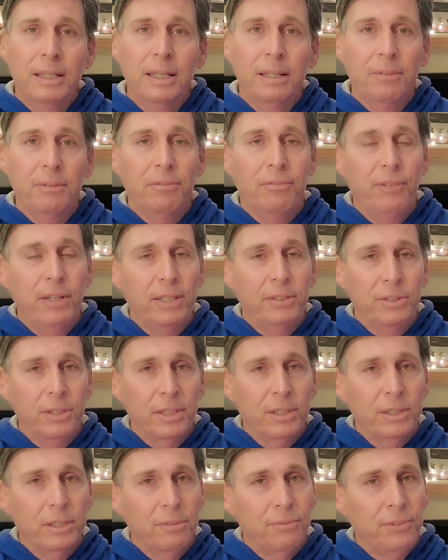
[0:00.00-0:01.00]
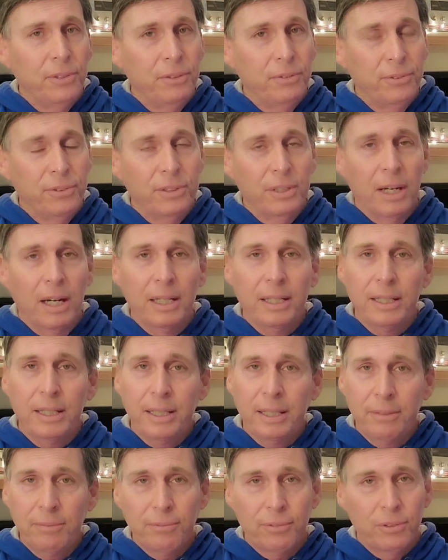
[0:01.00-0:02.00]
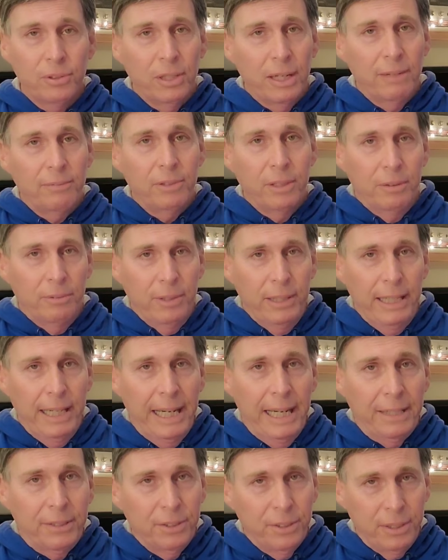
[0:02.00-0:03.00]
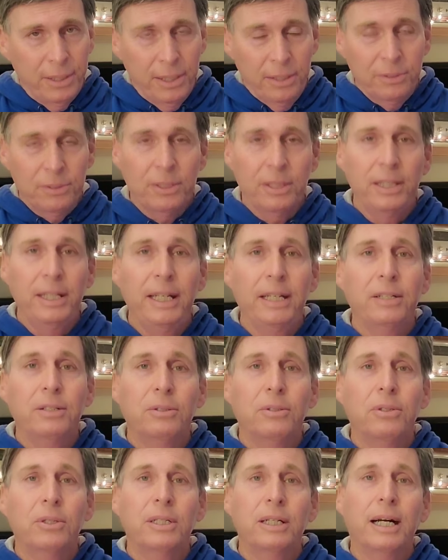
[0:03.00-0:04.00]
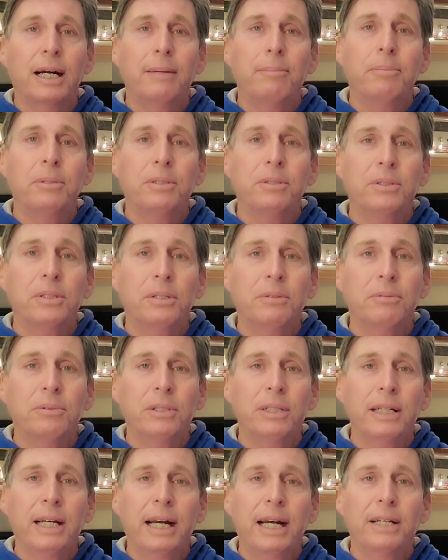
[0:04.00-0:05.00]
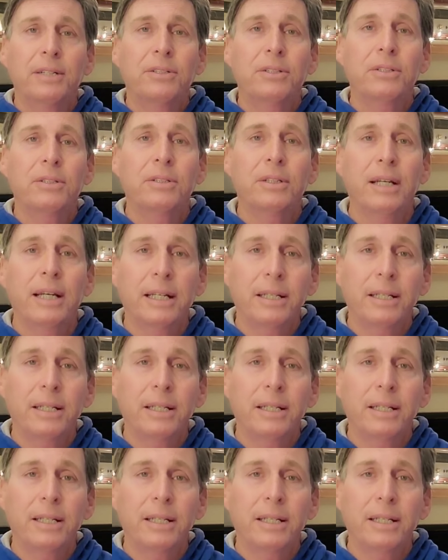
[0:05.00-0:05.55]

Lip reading: In physics, if you've studied it, for every reaction, there's an equal and opposite reaction,